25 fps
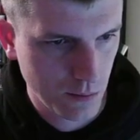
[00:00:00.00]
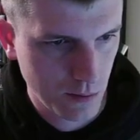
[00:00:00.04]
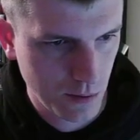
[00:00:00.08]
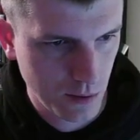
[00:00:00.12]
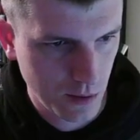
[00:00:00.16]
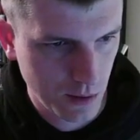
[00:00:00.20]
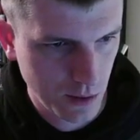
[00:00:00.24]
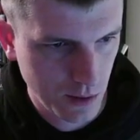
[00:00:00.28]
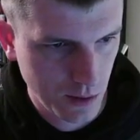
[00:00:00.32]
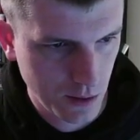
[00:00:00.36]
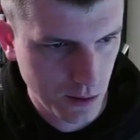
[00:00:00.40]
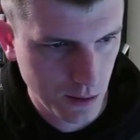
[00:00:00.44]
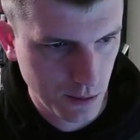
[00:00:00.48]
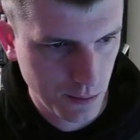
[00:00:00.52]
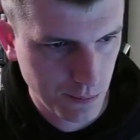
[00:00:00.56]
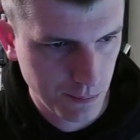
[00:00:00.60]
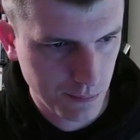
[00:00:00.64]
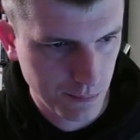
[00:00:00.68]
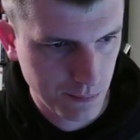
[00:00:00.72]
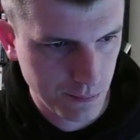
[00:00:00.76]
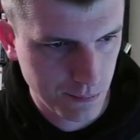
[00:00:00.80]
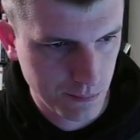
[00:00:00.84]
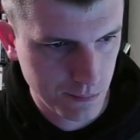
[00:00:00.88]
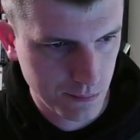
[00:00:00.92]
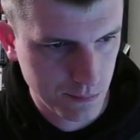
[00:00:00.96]
yeah,
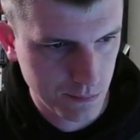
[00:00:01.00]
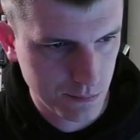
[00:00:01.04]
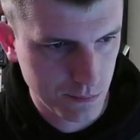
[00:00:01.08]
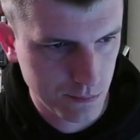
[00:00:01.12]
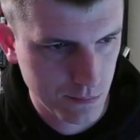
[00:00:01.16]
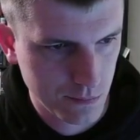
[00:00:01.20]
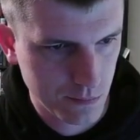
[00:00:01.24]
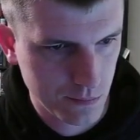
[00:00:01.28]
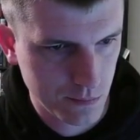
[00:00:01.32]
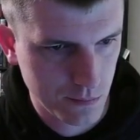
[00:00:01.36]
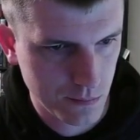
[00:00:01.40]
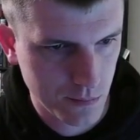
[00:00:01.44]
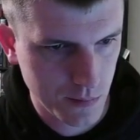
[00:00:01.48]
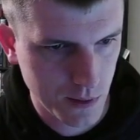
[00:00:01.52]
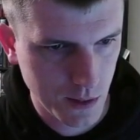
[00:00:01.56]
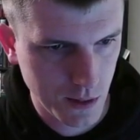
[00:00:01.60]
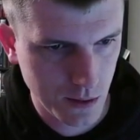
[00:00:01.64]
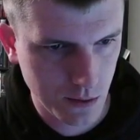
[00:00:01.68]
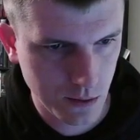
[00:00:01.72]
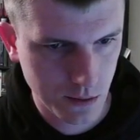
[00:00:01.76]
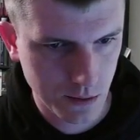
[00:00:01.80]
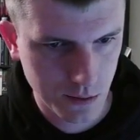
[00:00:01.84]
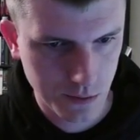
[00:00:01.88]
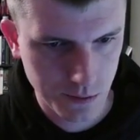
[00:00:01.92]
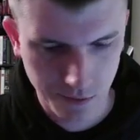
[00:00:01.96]
that
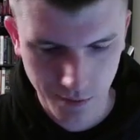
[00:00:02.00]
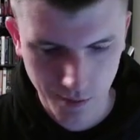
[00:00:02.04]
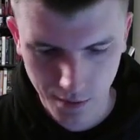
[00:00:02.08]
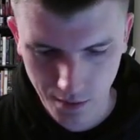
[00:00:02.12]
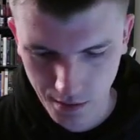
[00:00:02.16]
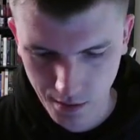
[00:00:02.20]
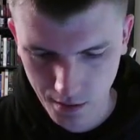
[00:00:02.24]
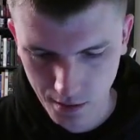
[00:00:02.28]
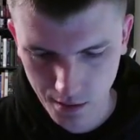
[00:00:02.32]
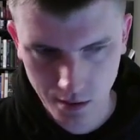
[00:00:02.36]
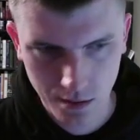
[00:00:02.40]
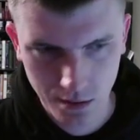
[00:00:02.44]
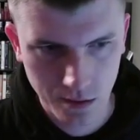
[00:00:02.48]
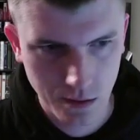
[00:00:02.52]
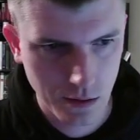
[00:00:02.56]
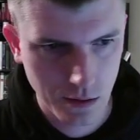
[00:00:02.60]
looks fine.